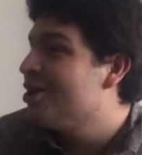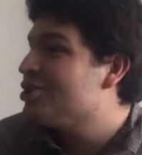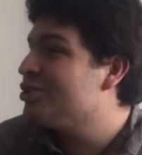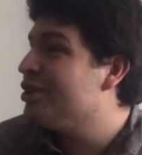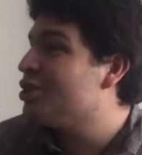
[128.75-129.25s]

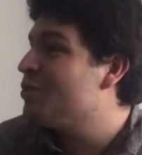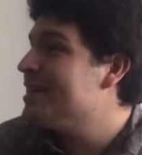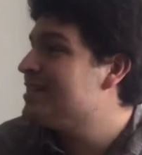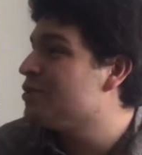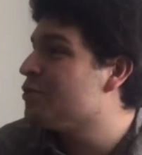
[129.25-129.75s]
Surely the
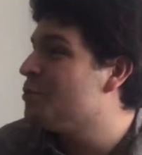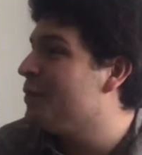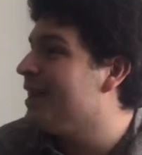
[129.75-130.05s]
rest of the group will-